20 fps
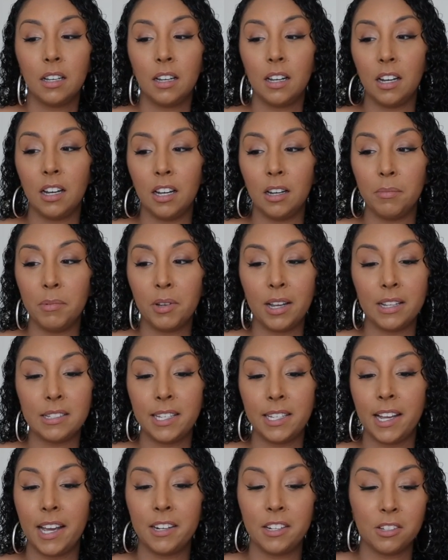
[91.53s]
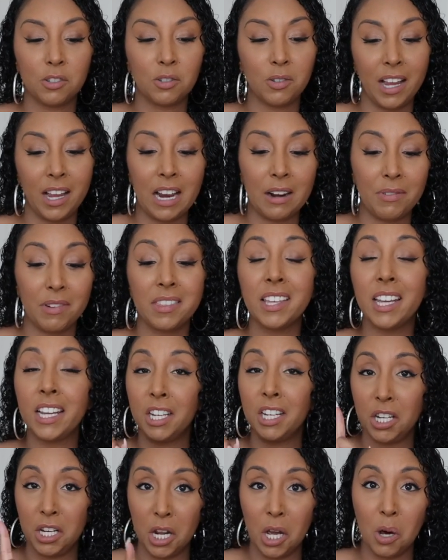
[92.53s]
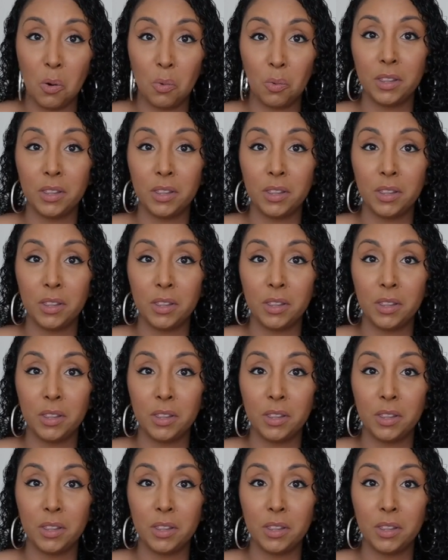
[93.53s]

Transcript: You guys think I just try everything? No,